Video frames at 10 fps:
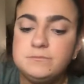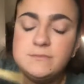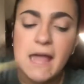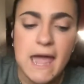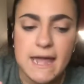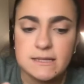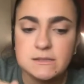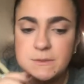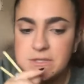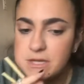eggs
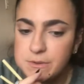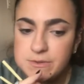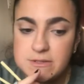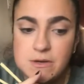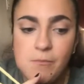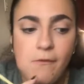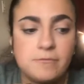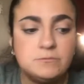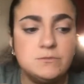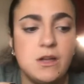with toast
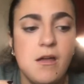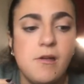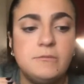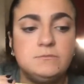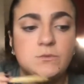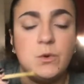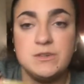or